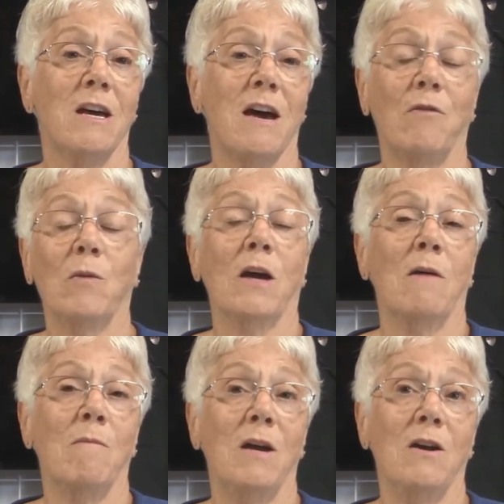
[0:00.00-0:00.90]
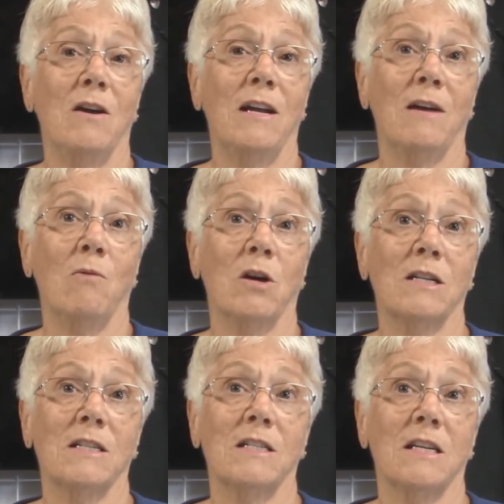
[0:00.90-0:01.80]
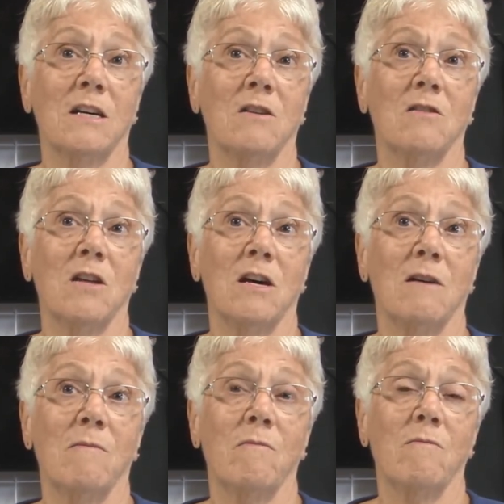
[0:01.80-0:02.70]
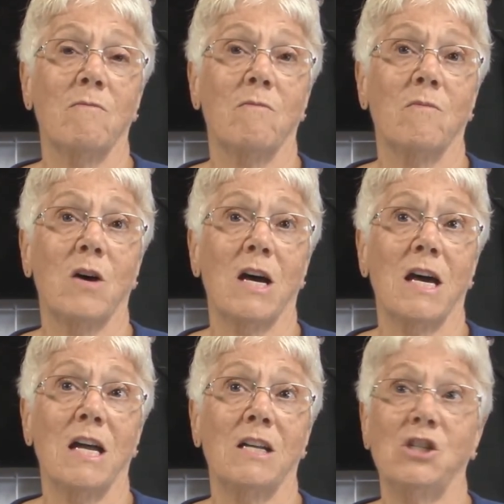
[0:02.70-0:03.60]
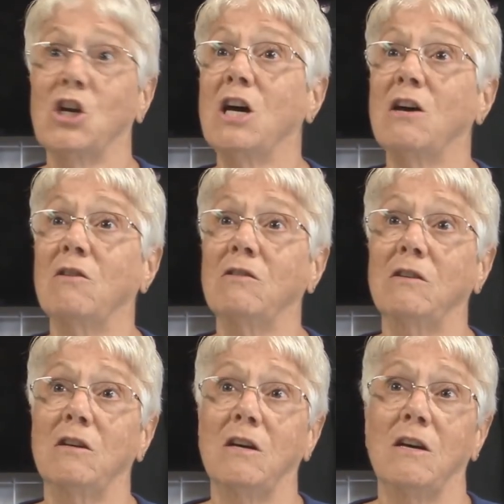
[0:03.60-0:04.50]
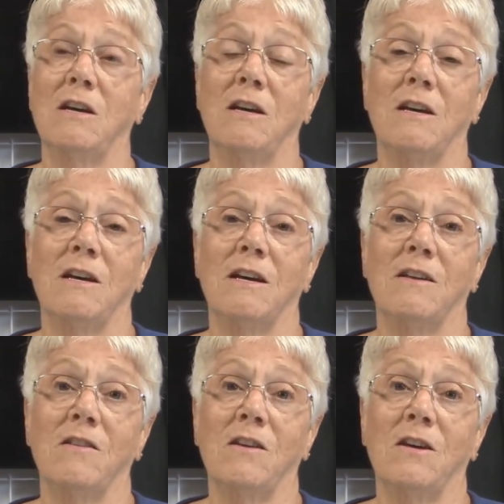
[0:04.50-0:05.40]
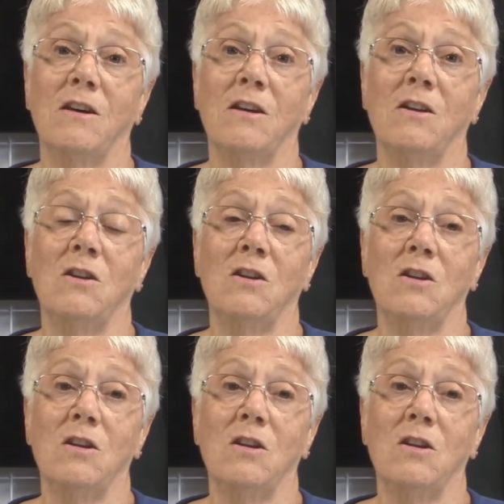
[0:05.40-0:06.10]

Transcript: After we got married, I worked until I had a child, and then